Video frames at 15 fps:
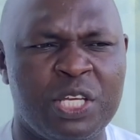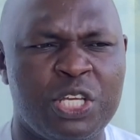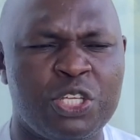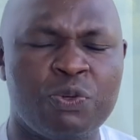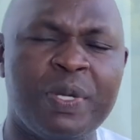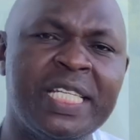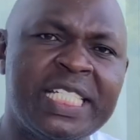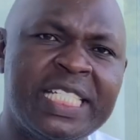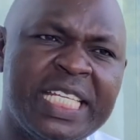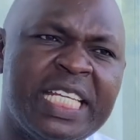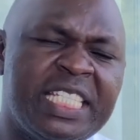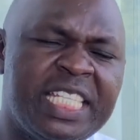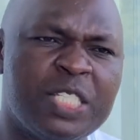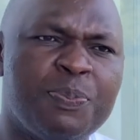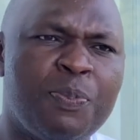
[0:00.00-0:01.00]
So
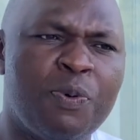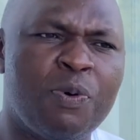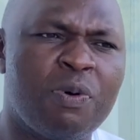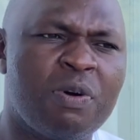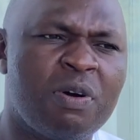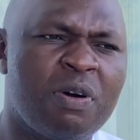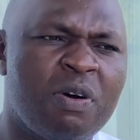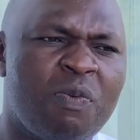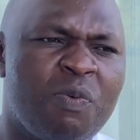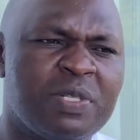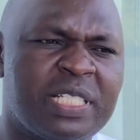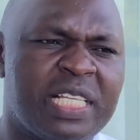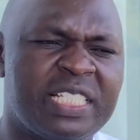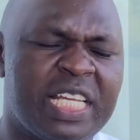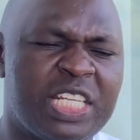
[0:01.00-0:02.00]
indeed, this book
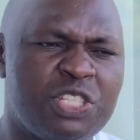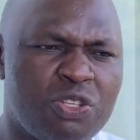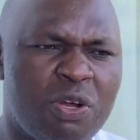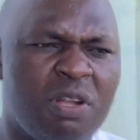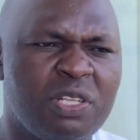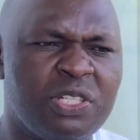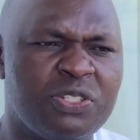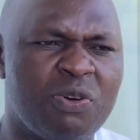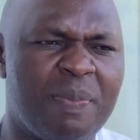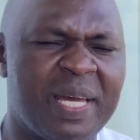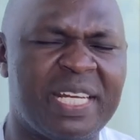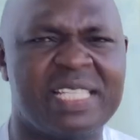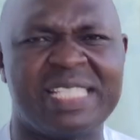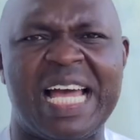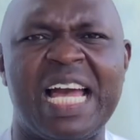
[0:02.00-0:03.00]
was as a result of my
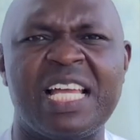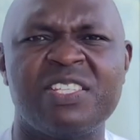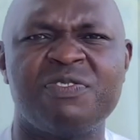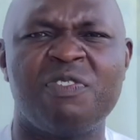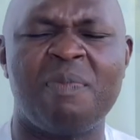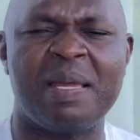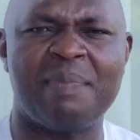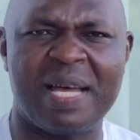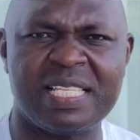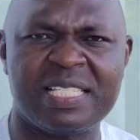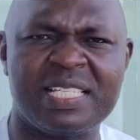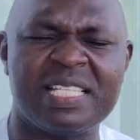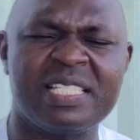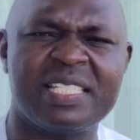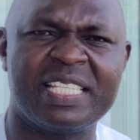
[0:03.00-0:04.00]
research for my
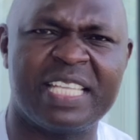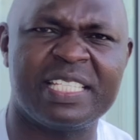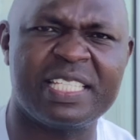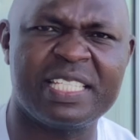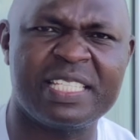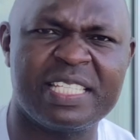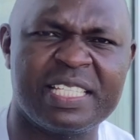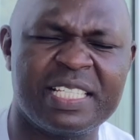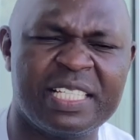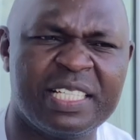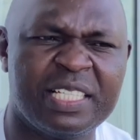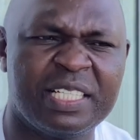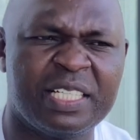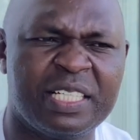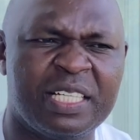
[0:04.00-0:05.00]
master's thesis,
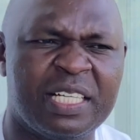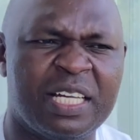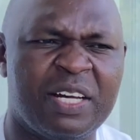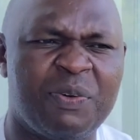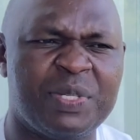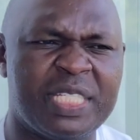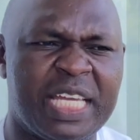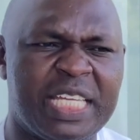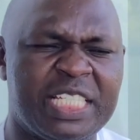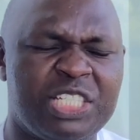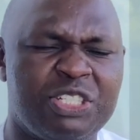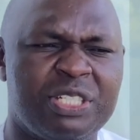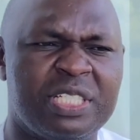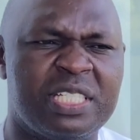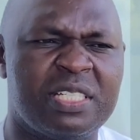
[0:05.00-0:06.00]
which I
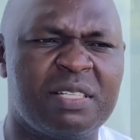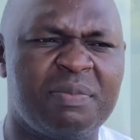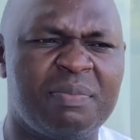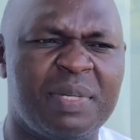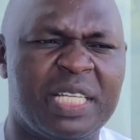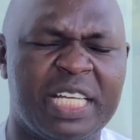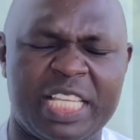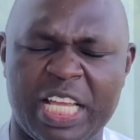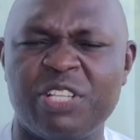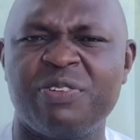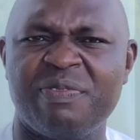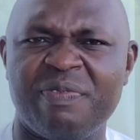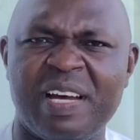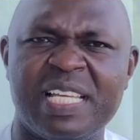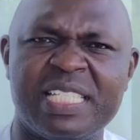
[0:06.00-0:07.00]
did in Kenyatta
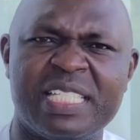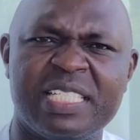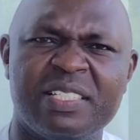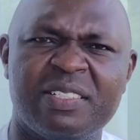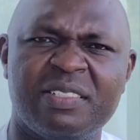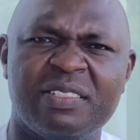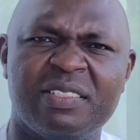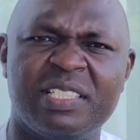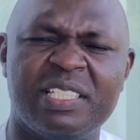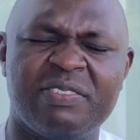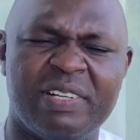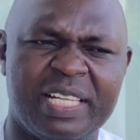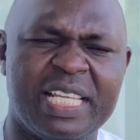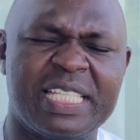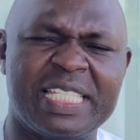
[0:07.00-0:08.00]
University in
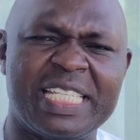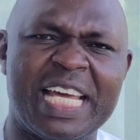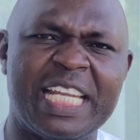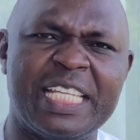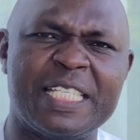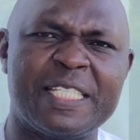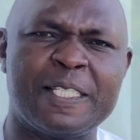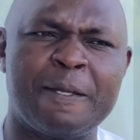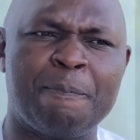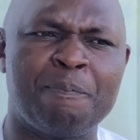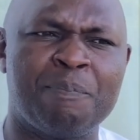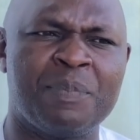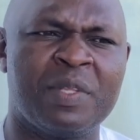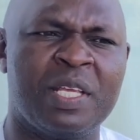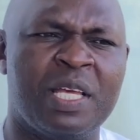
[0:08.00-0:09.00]
religious studies.
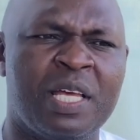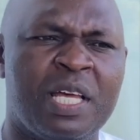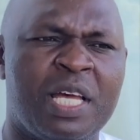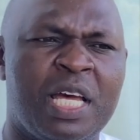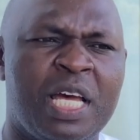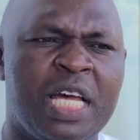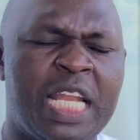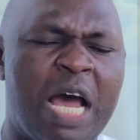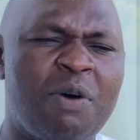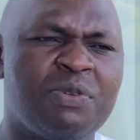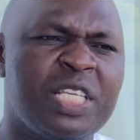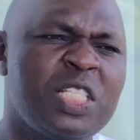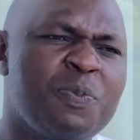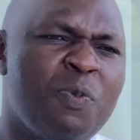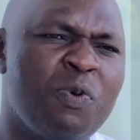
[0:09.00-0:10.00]
Now,
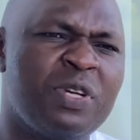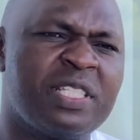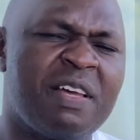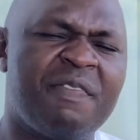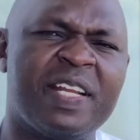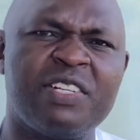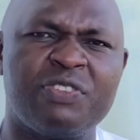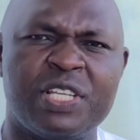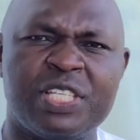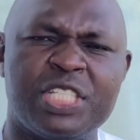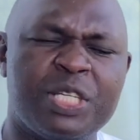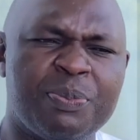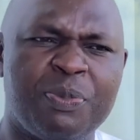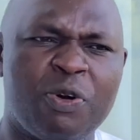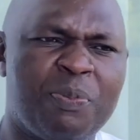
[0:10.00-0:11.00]
this book is a very
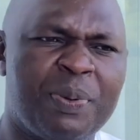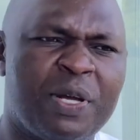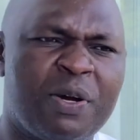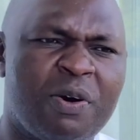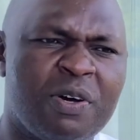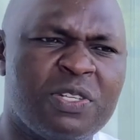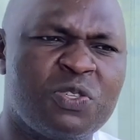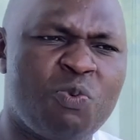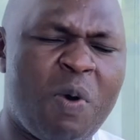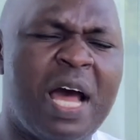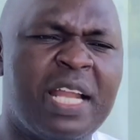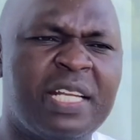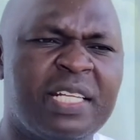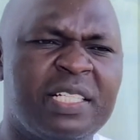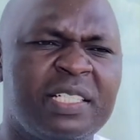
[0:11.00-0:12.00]
interesting book because,
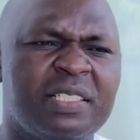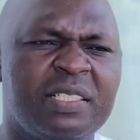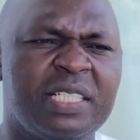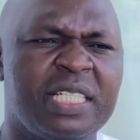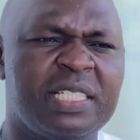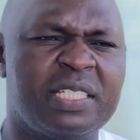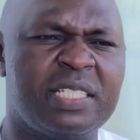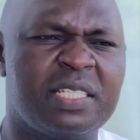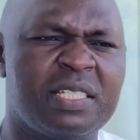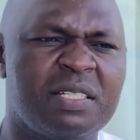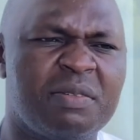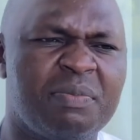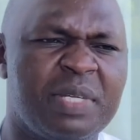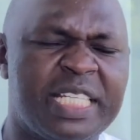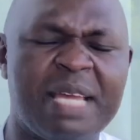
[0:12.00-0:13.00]
one,
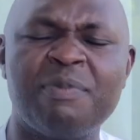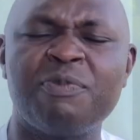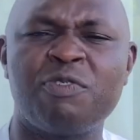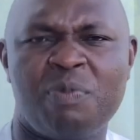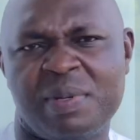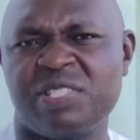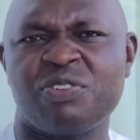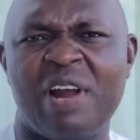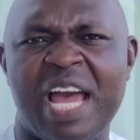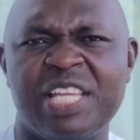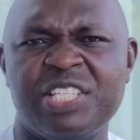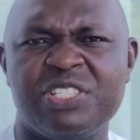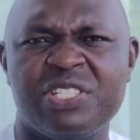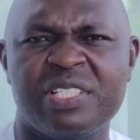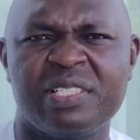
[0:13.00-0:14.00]
it came from
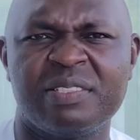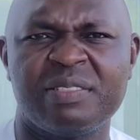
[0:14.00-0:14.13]
scratch.